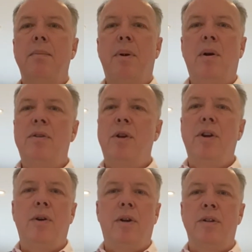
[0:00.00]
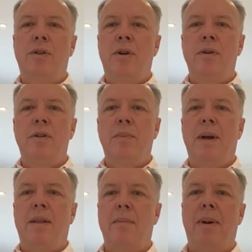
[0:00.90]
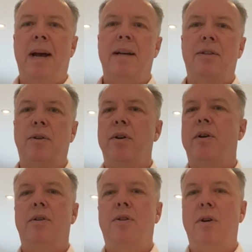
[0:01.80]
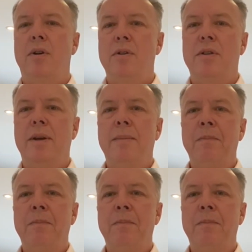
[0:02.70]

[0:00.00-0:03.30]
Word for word: but also your concerns about the past or your concerns